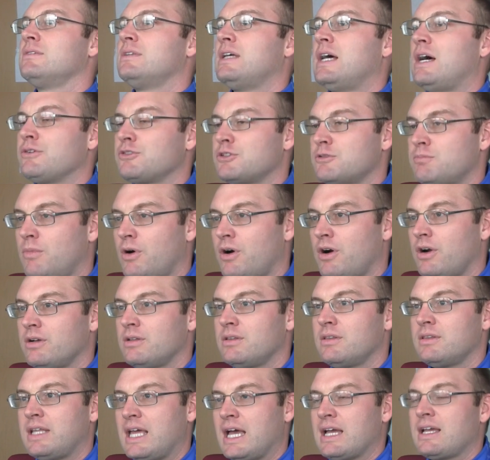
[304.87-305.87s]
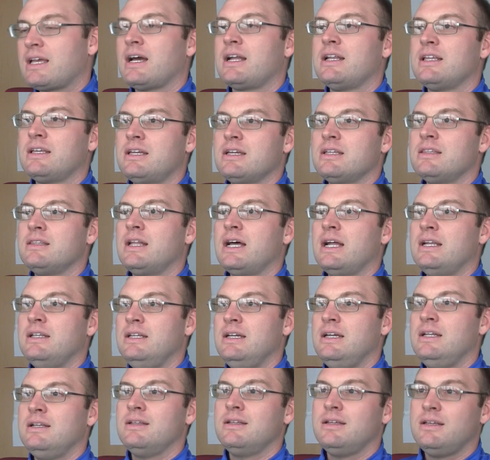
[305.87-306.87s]
how smart, that kind of kid that I
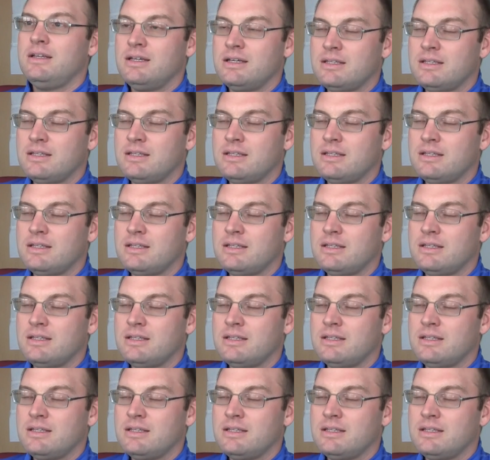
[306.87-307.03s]
need